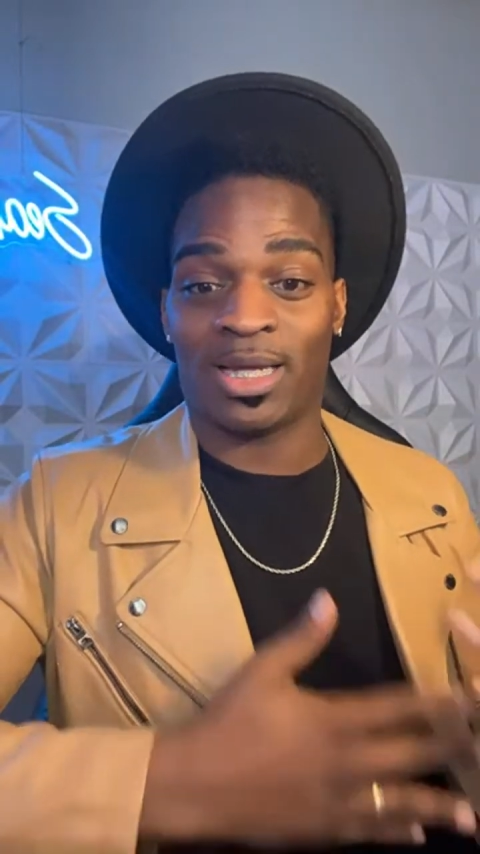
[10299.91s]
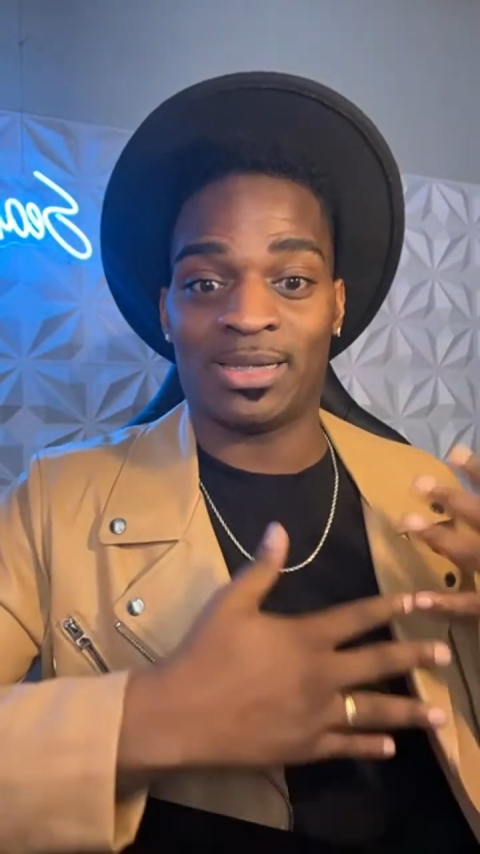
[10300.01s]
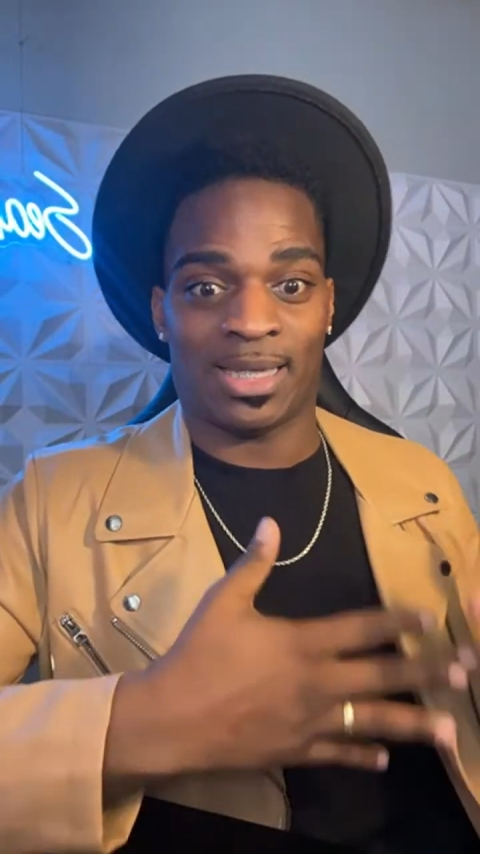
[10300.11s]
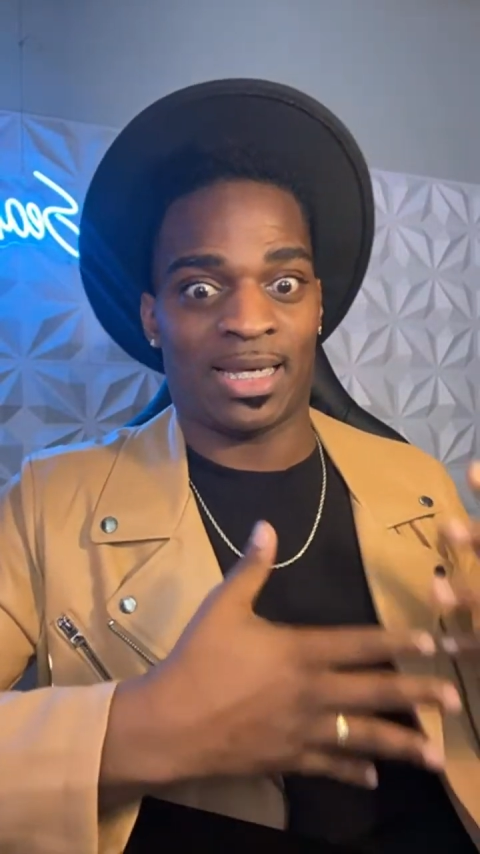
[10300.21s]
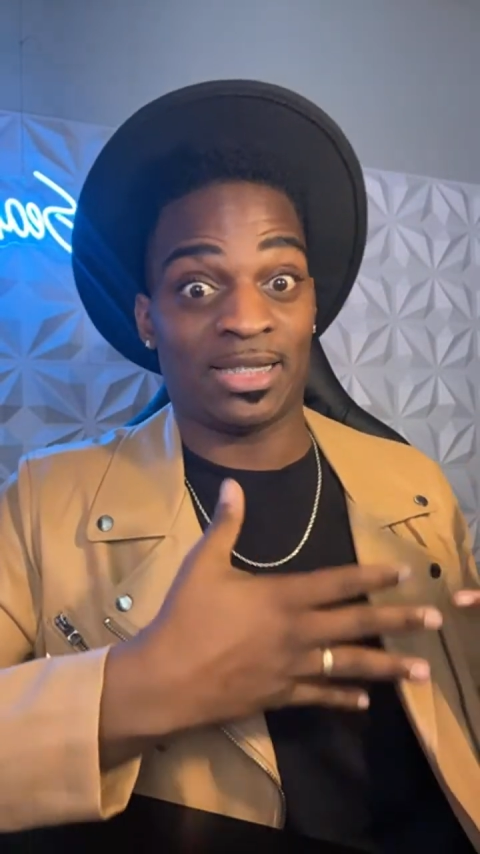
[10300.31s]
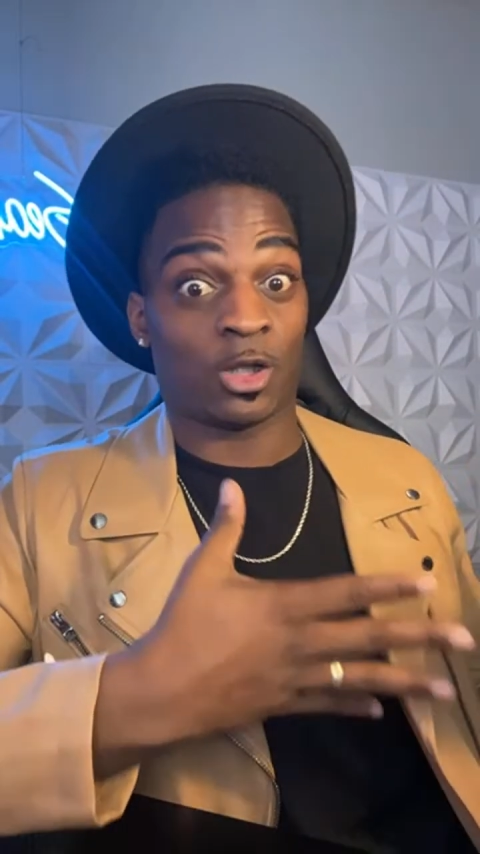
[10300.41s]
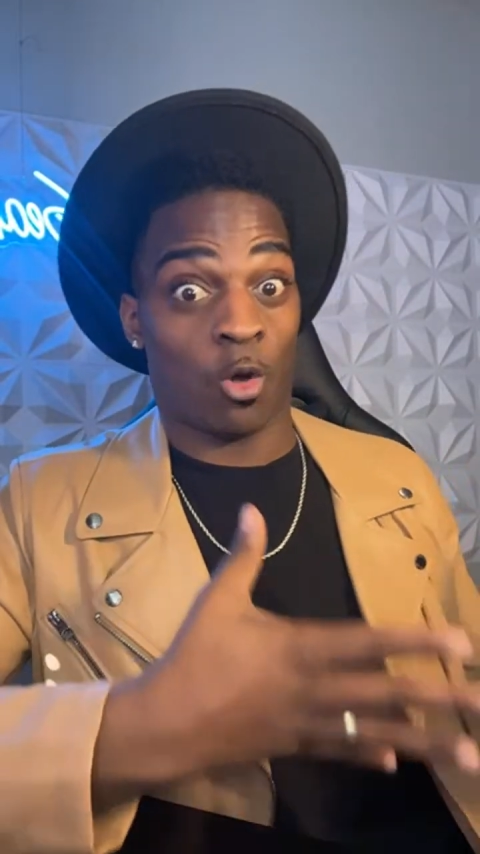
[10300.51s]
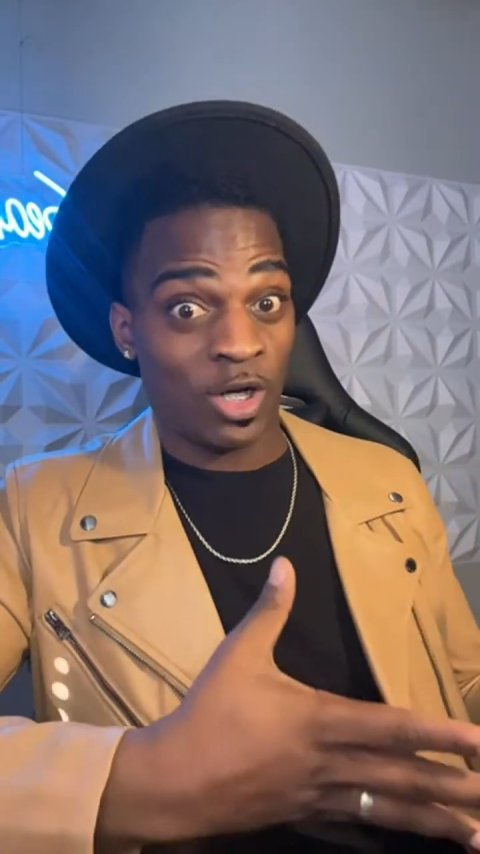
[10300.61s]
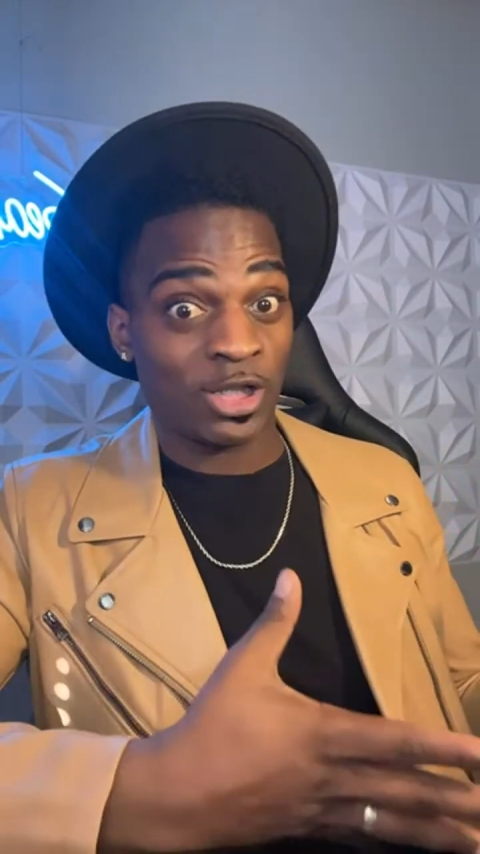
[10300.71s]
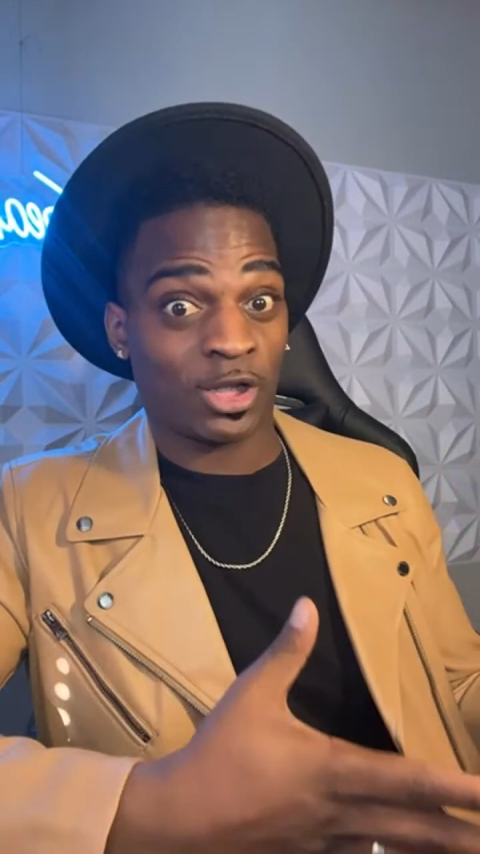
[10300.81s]
is
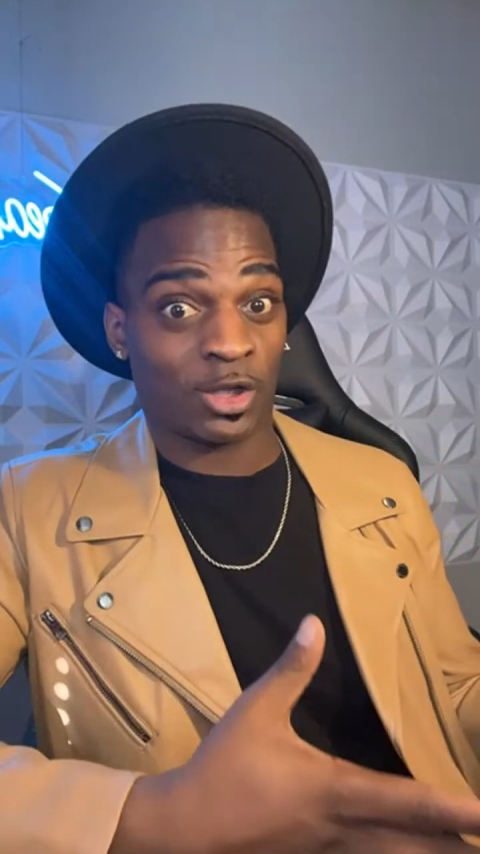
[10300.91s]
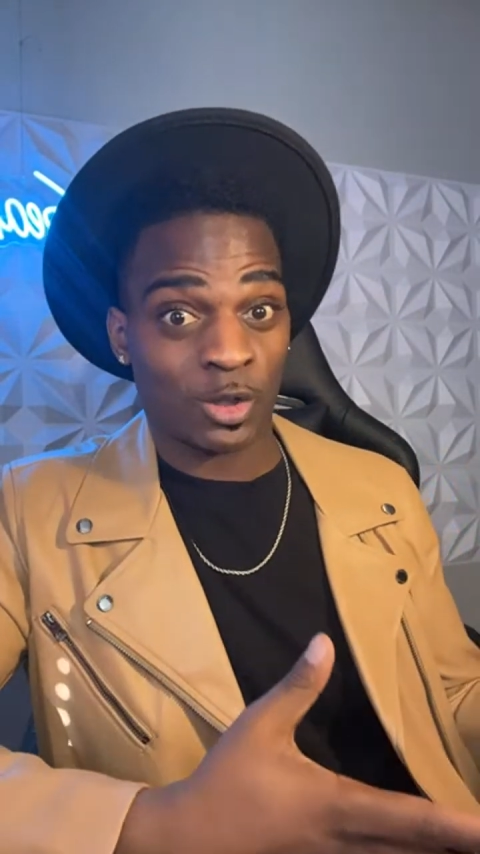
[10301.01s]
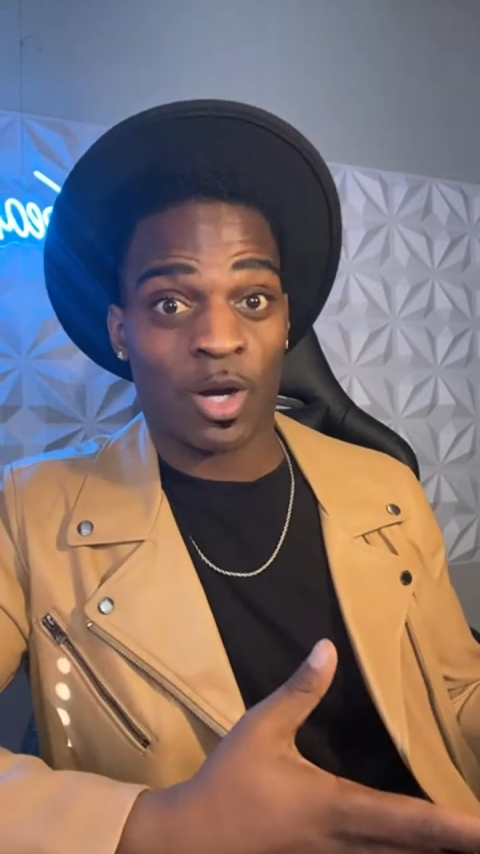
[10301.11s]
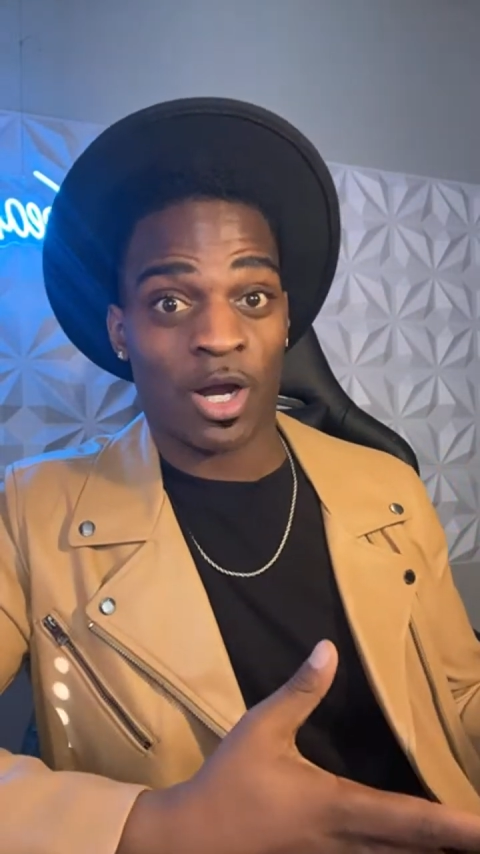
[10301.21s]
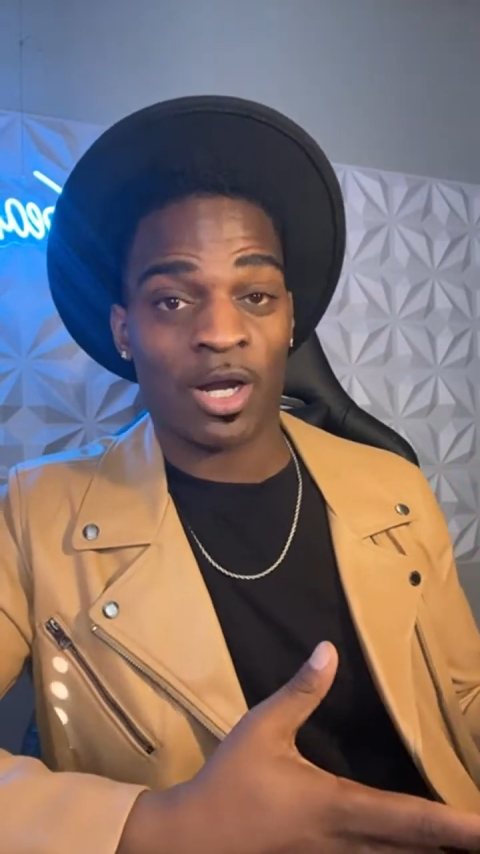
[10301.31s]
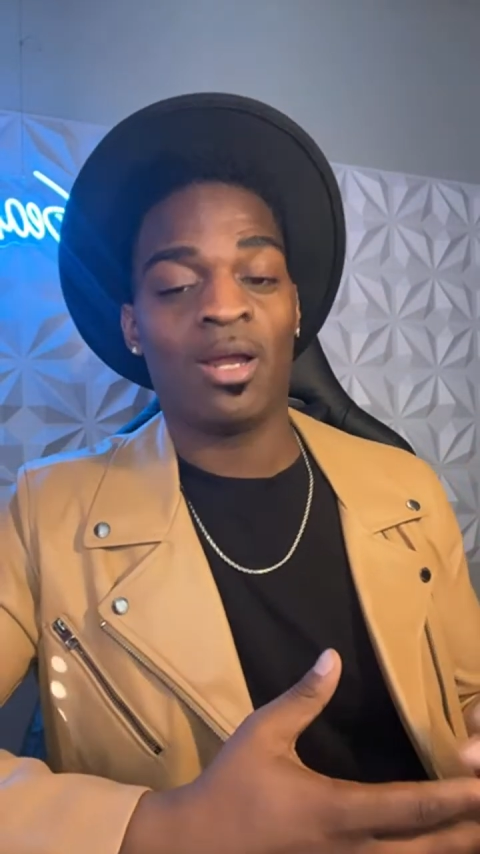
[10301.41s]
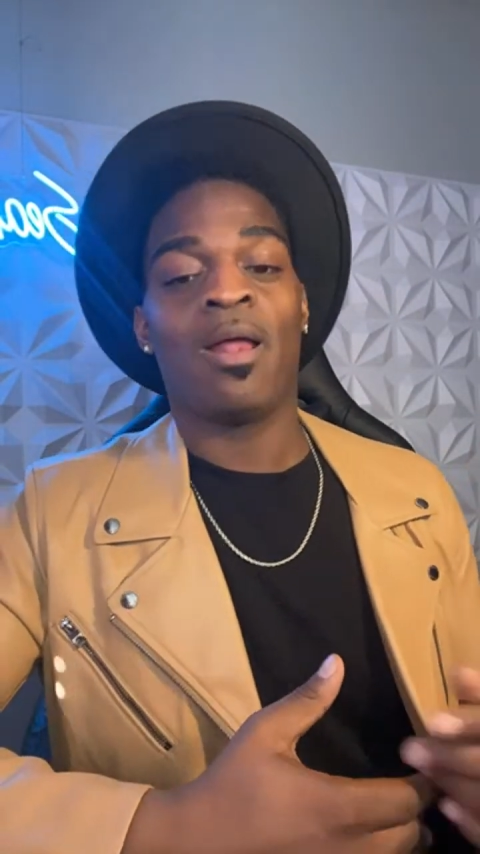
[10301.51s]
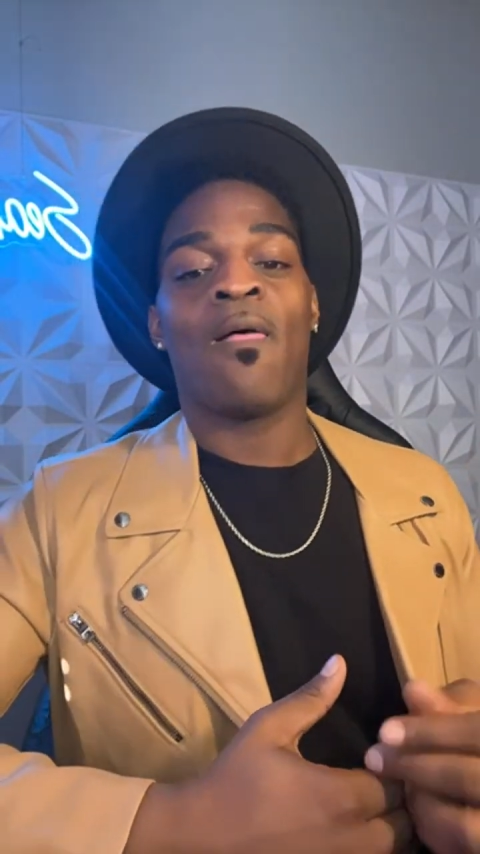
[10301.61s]
going to sue her